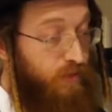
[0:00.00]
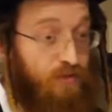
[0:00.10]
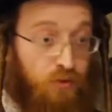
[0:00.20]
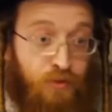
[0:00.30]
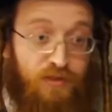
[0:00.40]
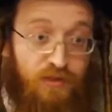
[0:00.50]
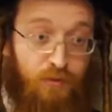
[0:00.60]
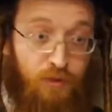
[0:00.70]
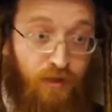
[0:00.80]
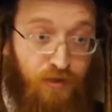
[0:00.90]
And there's no reason
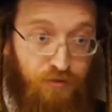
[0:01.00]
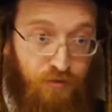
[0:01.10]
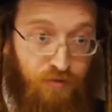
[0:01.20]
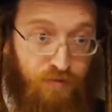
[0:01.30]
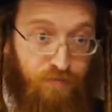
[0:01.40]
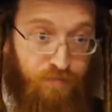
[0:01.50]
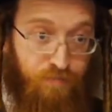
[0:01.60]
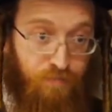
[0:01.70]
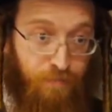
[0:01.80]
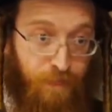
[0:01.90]
someone should be controlled.
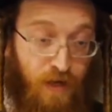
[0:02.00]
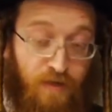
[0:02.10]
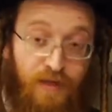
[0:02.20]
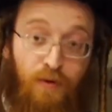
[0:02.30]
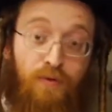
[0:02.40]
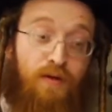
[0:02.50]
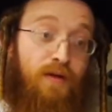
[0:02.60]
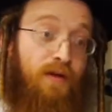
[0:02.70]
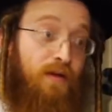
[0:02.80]
Now,